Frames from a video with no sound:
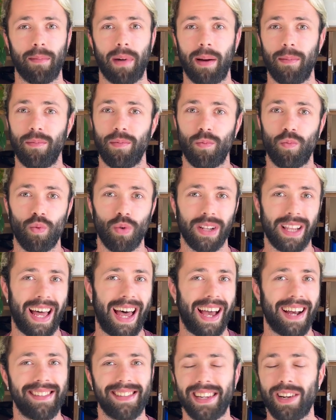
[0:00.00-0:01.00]
I'm
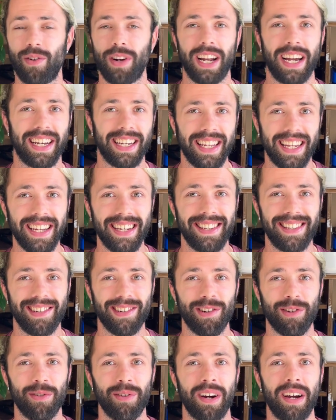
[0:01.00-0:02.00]
relaxing when I need
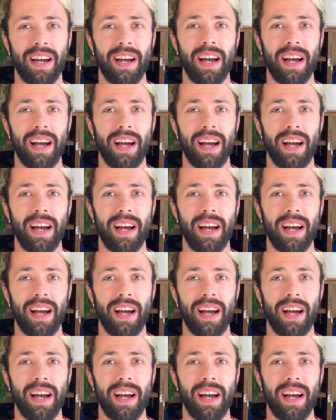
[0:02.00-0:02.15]
to,